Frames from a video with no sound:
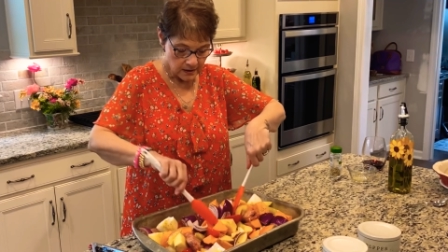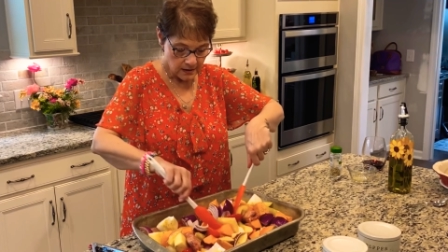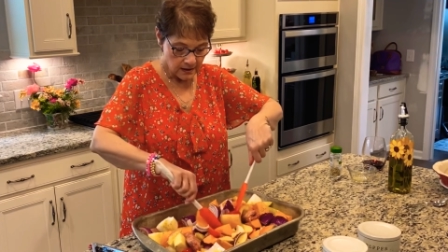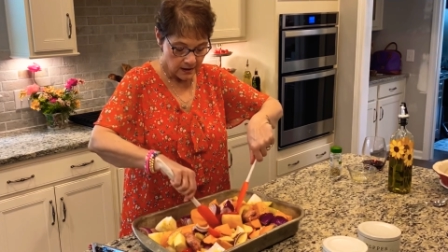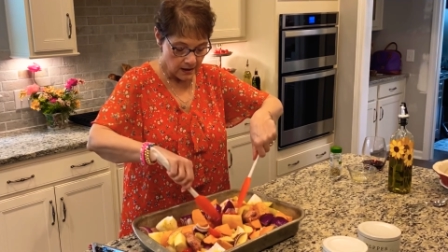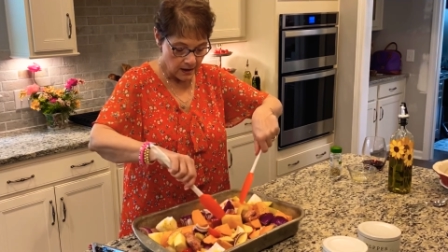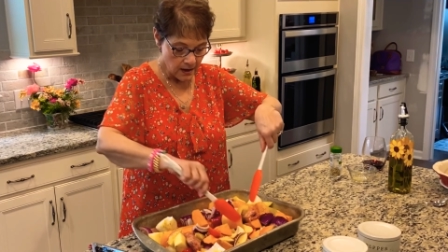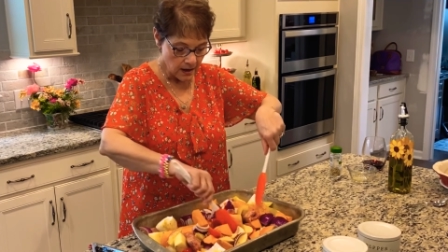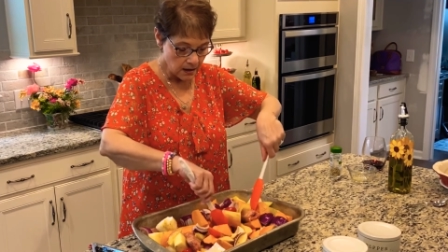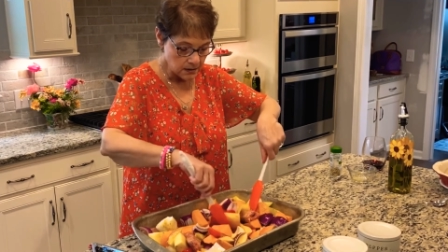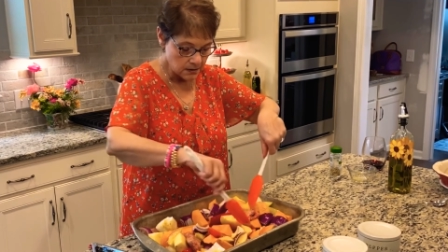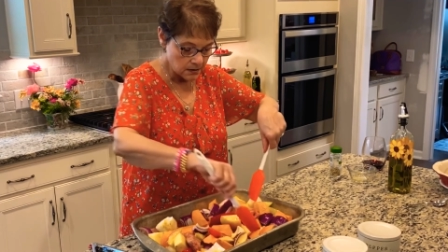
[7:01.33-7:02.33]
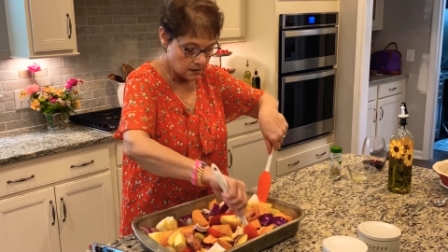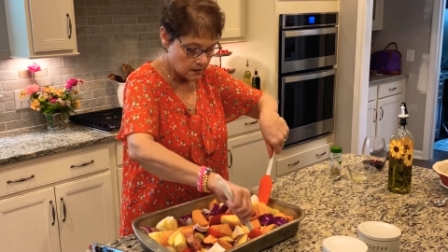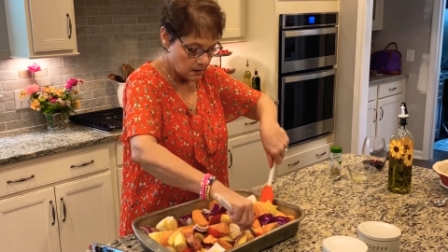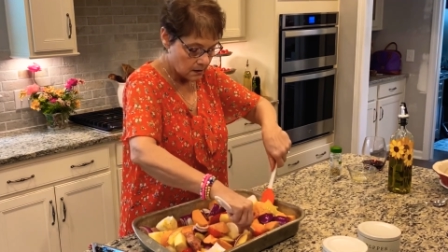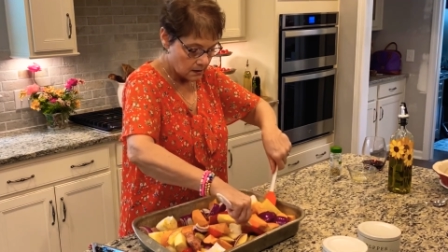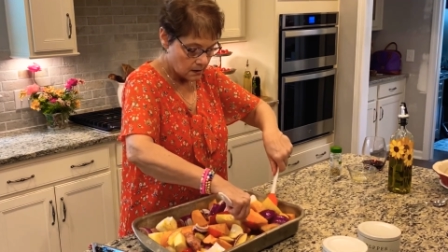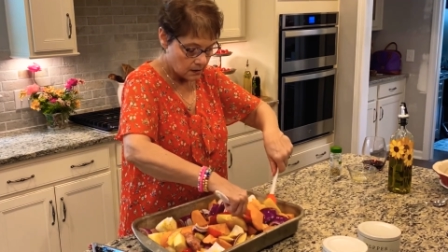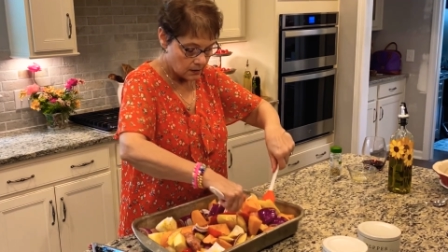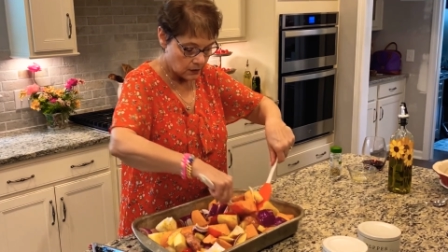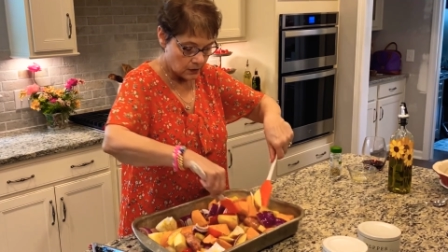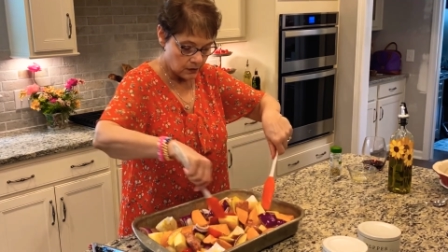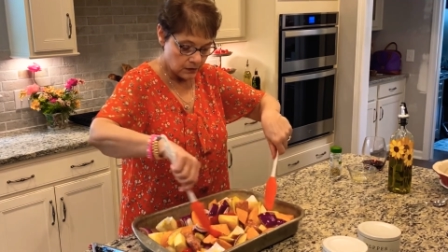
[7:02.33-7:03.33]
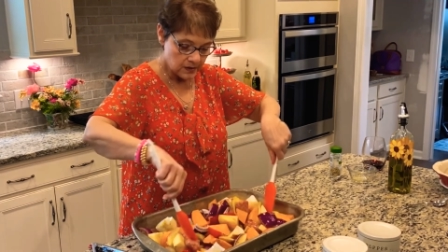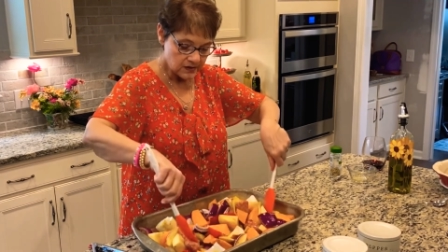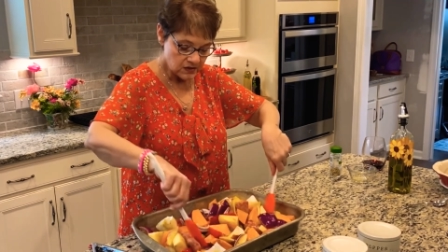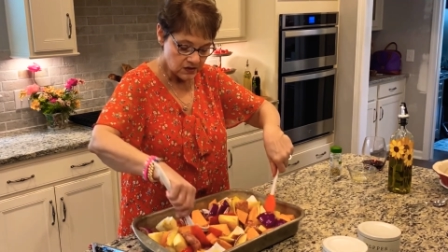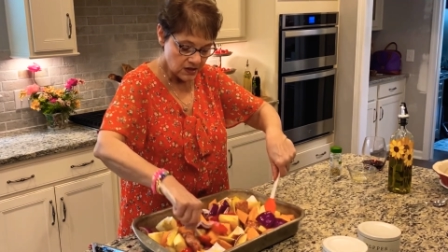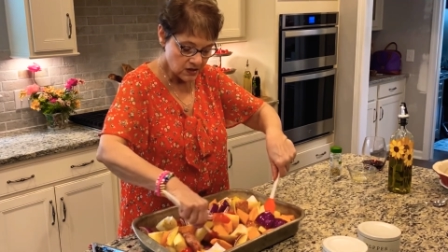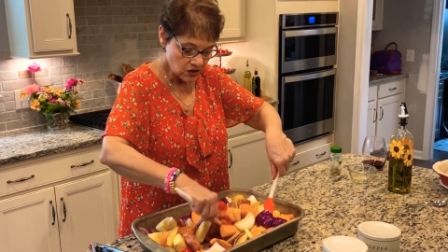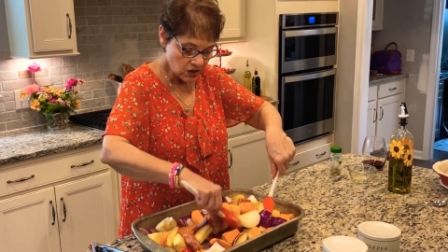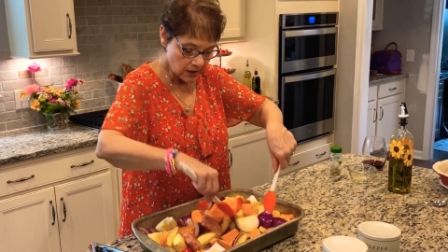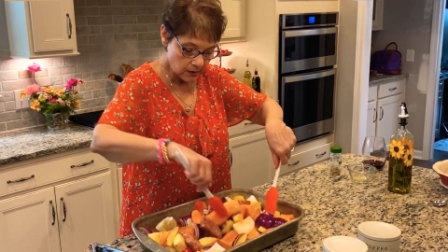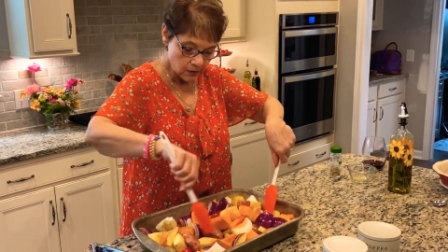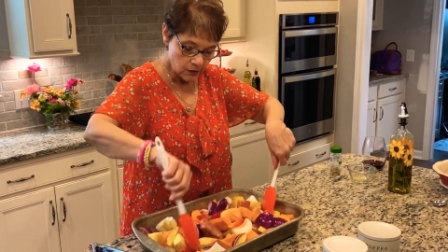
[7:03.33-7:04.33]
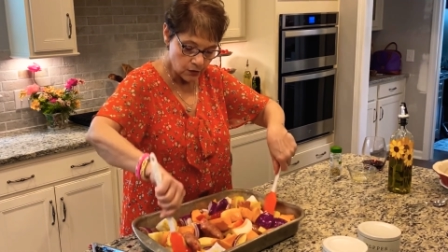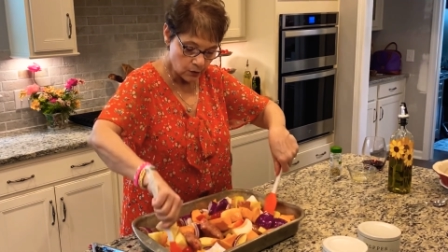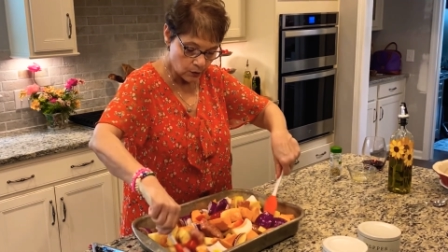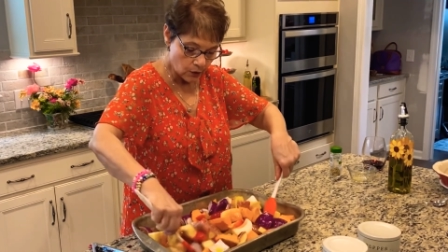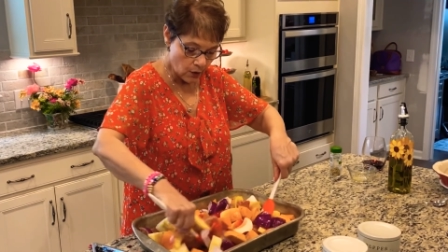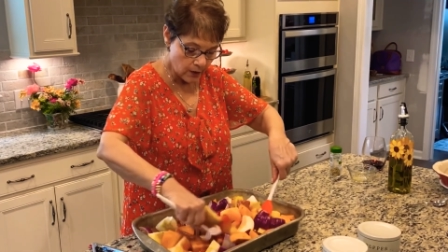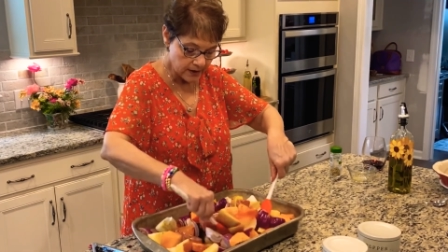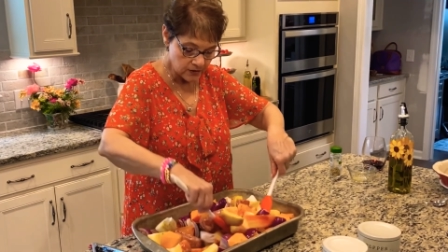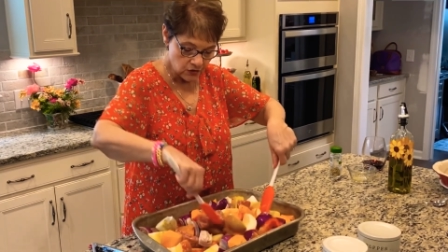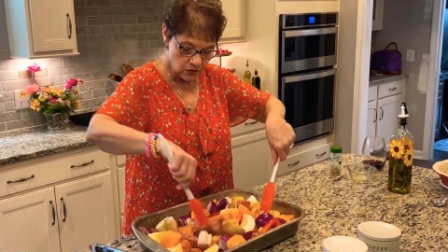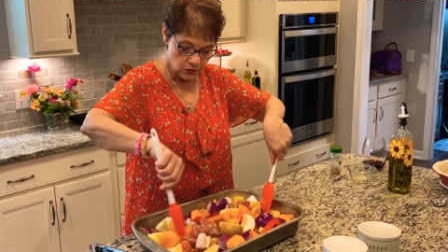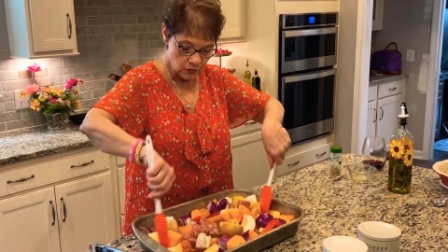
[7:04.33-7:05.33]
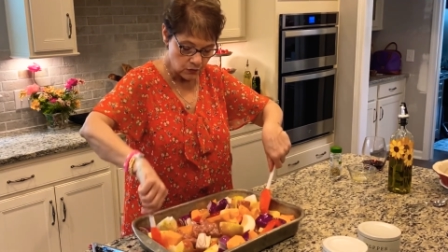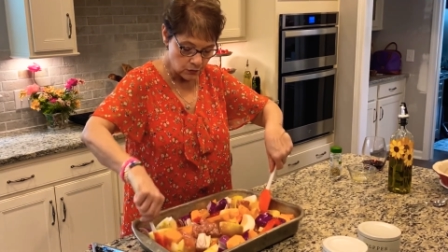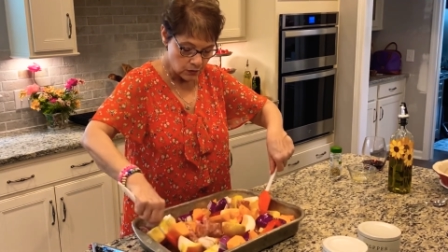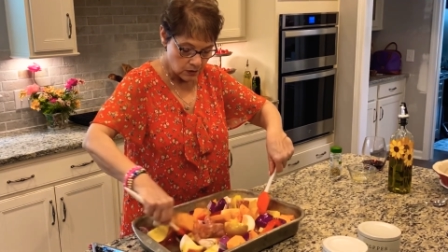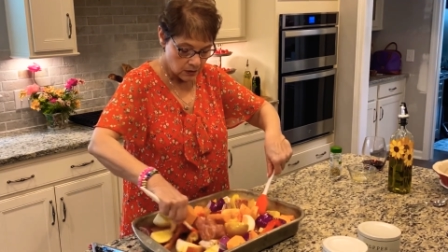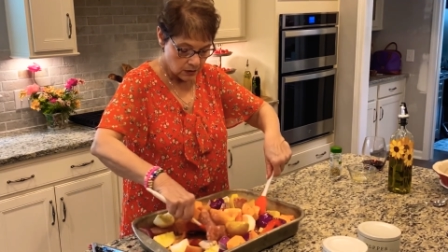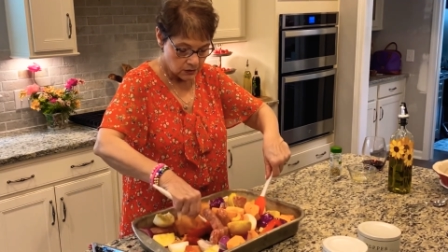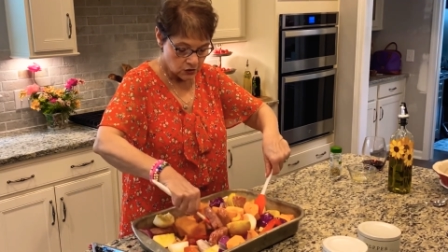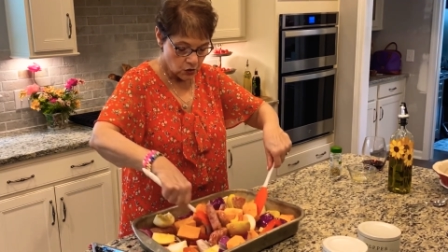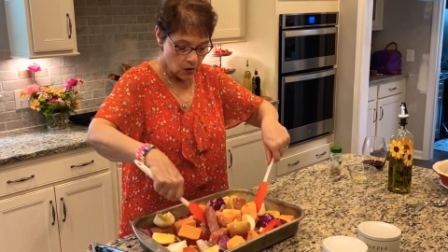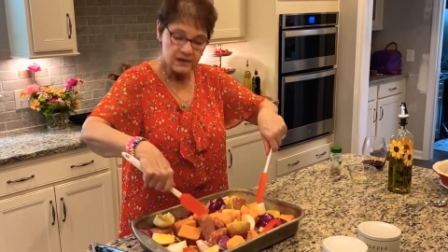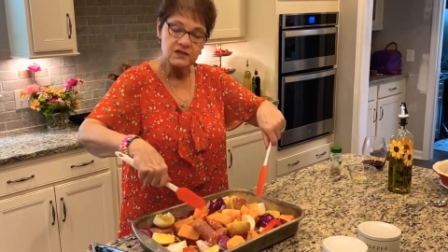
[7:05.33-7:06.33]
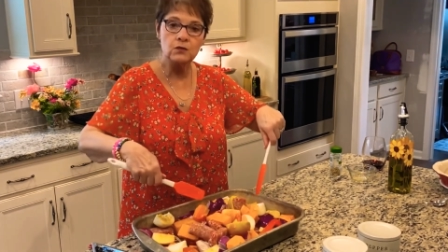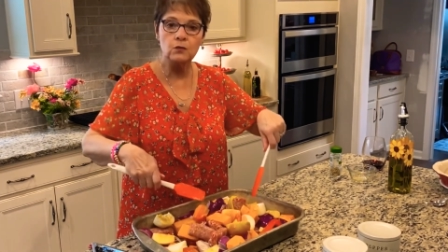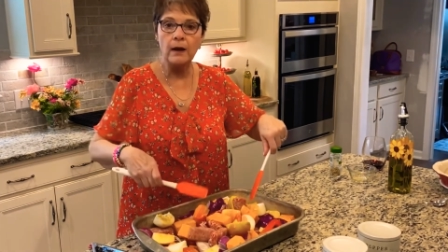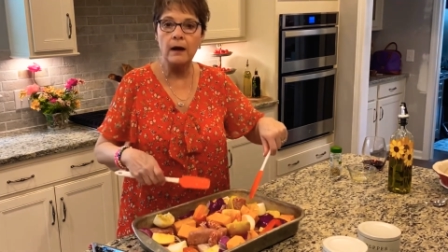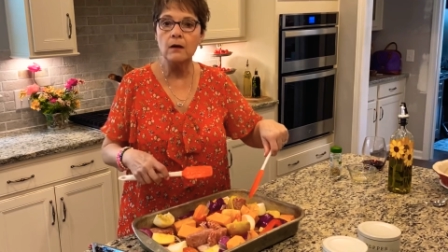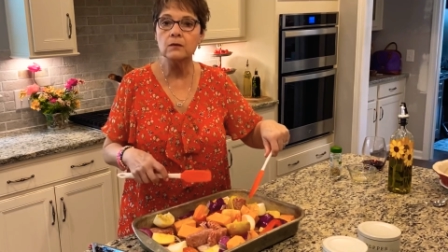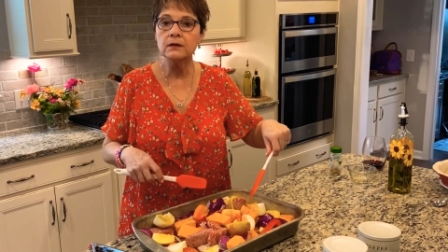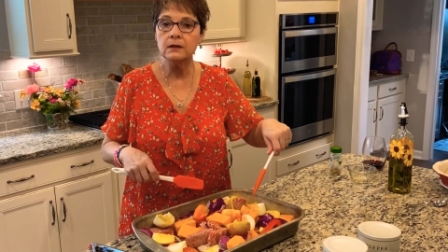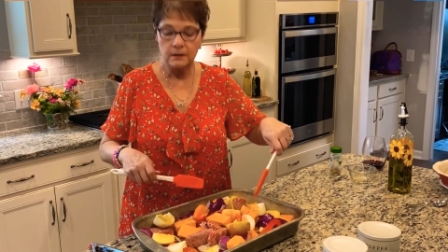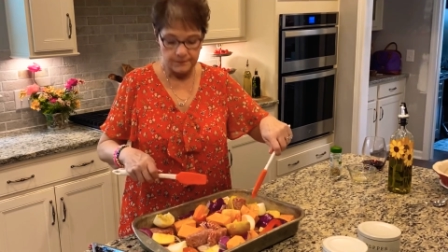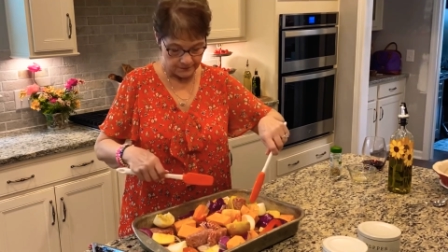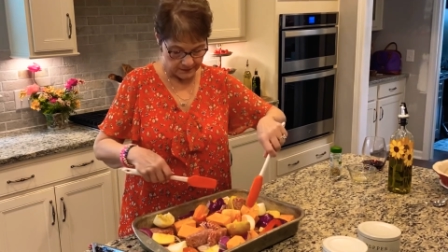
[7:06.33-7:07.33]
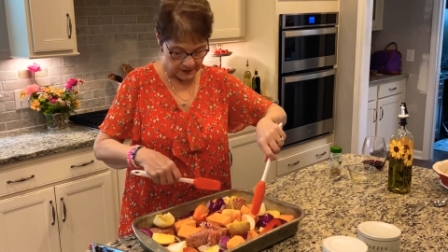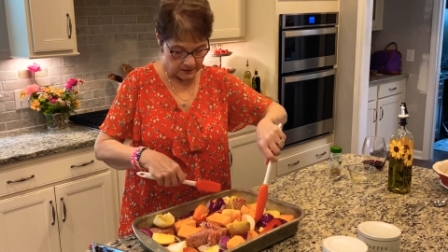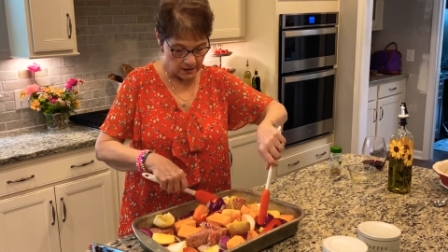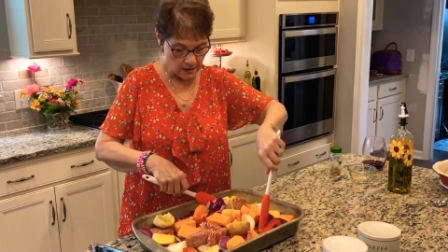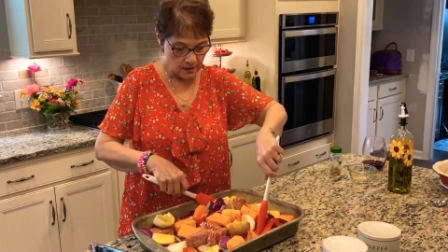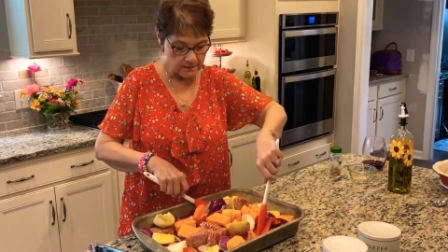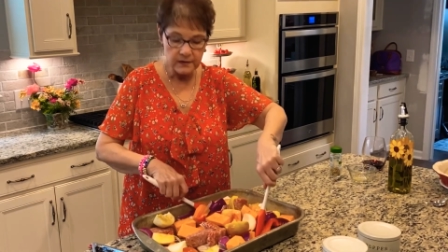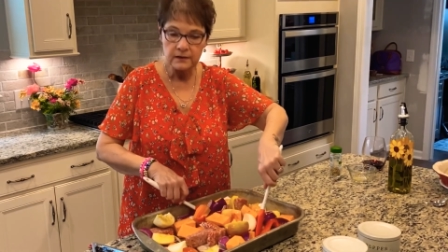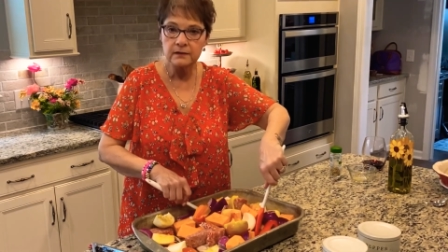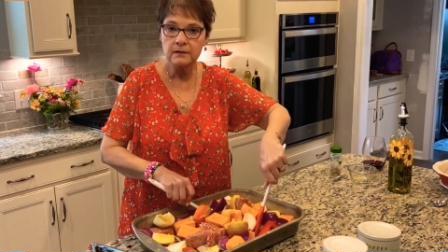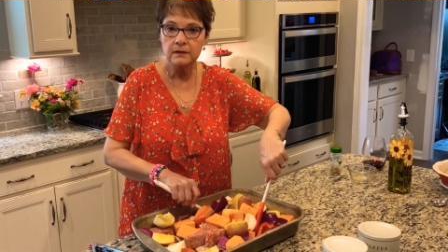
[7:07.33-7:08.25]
and this dish here you're going to toss around in the oven